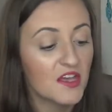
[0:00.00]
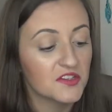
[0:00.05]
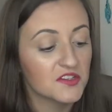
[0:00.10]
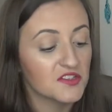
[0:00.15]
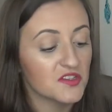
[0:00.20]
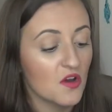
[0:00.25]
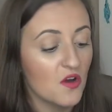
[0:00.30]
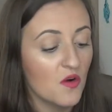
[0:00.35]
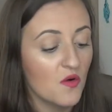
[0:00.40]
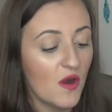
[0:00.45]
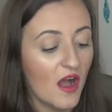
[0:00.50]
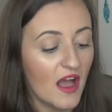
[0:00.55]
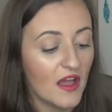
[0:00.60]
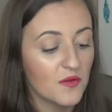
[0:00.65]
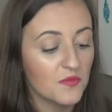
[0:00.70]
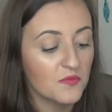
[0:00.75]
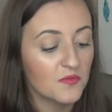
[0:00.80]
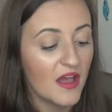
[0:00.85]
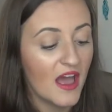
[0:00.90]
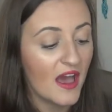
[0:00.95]
So
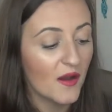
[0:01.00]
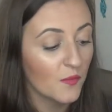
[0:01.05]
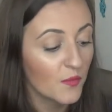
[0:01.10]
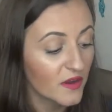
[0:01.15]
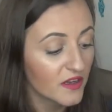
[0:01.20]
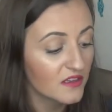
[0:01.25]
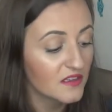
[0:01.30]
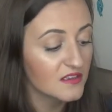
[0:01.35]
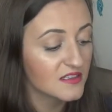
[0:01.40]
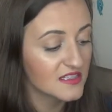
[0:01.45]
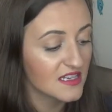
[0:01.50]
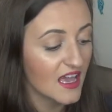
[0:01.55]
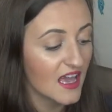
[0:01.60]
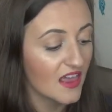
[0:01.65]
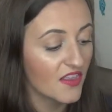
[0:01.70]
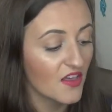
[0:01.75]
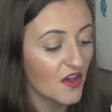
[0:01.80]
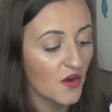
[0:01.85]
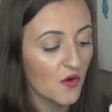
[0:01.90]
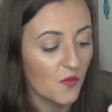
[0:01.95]
I will
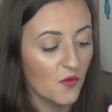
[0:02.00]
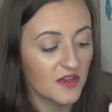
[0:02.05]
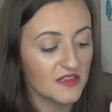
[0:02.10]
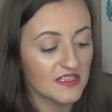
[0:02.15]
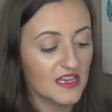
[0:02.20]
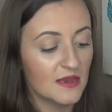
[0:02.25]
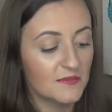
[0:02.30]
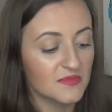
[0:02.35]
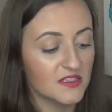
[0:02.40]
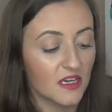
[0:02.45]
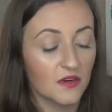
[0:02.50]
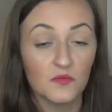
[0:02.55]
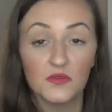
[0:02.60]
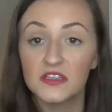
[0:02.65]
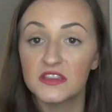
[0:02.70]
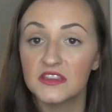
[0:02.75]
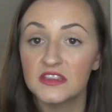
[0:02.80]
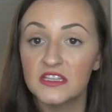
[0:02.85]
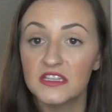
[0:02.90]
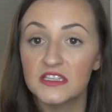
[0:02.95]
say though, once I'm done
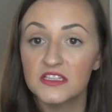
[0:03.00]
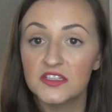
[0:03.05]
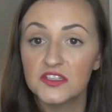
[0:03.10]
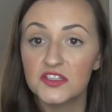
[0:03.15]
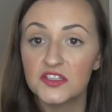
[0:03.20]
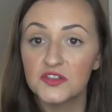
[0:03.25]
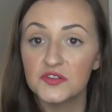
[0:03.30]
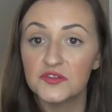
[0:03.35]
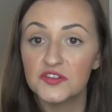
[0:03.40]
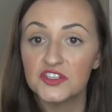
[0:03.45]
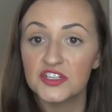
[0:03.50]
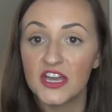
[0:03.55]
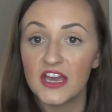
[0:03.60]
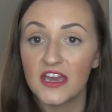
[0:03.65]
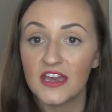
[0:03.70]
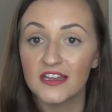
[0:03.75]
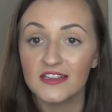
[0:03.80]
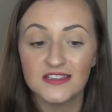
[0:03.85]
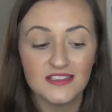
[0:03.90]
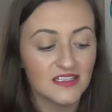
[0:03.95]
with these two
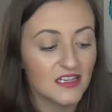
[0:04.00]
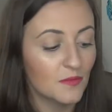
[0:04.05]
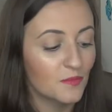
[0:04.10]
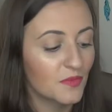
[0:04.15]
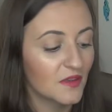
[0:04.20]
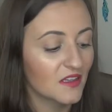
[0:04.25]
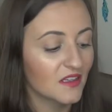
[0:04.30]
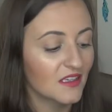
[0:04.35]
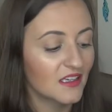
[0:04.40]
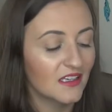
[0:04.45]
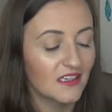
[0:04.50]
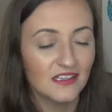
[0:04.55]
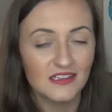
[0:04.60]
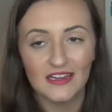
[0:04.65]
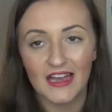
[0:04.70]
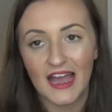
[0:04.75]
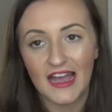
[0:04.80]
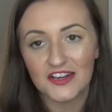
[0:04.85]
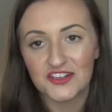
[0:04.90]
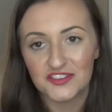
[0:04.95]
shades, typically,
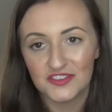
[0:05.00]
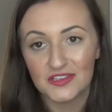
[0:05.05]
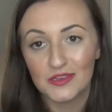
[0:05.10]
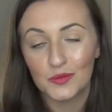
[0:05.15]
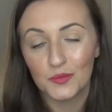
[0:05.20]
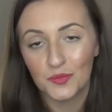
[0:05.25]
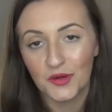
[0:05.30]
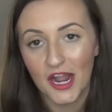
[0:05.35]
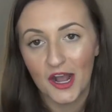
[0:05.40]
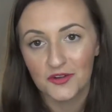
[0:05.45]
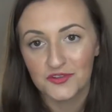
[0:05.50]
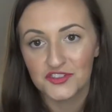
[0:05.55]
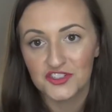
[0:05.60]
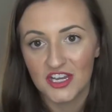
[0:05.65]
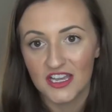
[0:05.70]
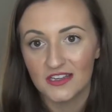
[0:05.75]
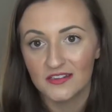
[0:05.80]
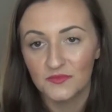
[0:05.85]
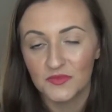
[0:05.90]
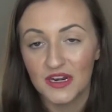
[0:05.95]
actually the brown
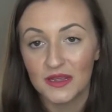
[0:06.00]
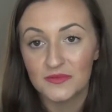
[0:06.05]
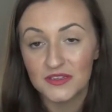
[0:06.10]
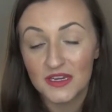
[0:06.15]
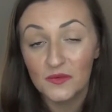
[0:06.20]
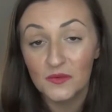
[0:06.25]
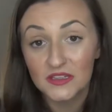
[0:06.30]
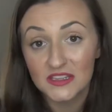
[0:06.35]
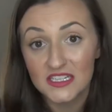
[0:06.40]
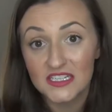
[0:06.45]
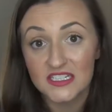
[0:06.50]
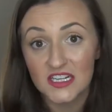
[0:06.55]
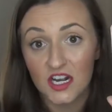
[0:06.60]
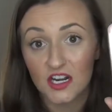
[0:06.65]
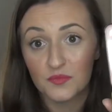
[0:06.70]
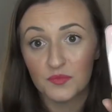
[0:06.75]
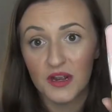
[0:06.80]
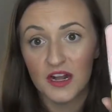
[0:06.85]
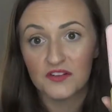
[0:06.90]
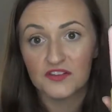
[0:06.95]
shade, when I'm done with the
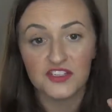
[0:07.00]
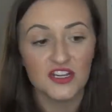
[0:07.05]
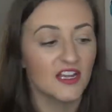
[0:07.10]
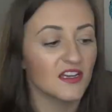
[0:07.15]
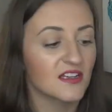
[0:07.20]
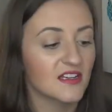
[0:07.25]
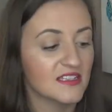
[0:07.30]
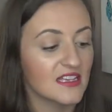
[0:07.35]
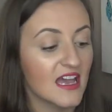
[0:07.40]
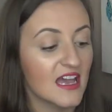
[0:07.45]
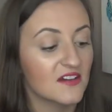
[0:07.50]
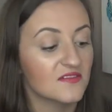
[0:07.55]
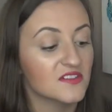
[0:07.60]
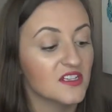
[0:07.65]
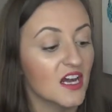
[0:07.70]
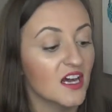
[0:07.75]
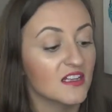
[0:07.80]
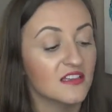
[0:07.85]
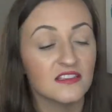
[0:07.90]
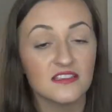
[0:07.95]
dark brown shade, because I have
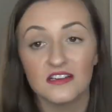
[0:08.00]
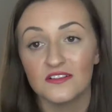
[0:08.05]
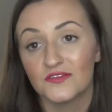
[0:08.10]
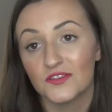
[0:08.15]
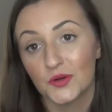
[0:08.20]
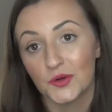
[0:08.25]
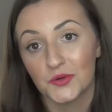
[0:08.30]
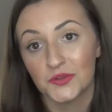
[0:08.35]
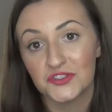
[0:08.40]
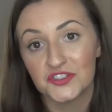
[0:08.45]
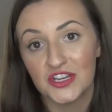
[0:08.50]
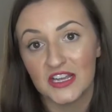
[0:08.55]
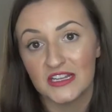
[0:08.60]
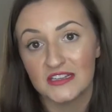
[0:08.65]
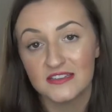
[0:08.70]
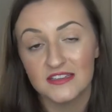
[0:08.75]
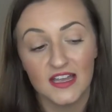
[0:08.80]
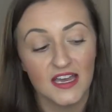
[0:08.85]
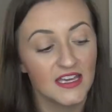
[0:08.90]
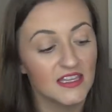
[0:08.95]
tons of gold
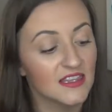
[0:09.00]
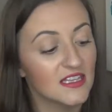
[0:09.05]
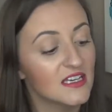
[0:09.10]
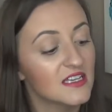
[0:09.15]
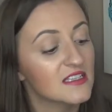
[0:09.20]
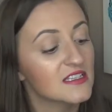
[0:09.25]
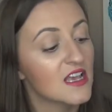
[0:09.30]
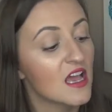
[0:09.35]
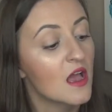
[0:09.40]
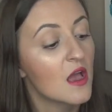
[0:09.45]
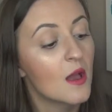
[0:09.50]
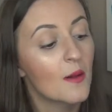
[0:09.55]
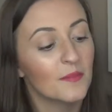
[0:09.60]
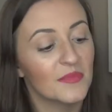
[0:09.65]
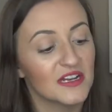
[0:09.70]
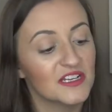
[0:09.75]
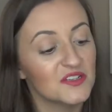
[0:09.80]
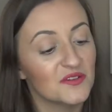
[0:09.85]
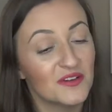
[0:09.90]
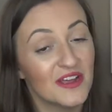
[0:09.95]
shades like this,
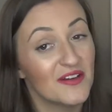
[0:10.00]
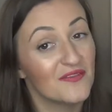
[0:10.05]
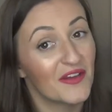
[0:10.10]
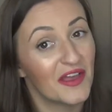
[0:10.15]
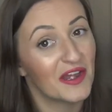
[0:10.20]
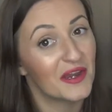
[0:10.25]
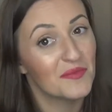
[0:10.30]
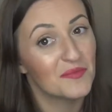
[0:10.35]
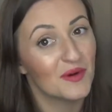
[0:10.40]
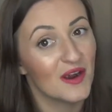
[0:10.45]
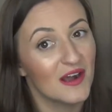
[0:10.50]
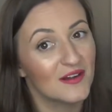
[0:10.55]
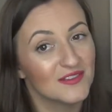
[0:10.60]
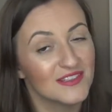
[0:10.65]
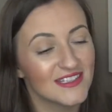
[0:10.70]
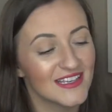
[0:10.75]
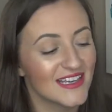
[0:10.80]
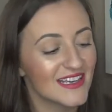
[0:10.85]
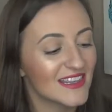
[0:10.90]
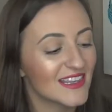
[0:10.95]
but I don't have any
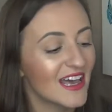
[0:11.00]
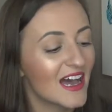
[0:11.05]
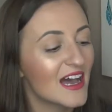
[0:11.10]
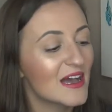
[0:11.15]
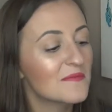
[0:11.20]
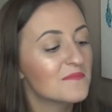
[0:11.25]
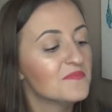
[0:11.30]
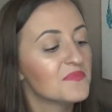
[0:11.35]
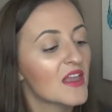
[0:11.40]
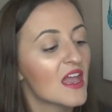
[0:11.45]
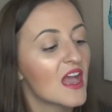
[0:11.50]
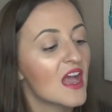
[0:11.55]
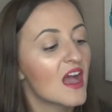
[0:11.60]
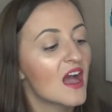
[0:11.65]
browns like this. That.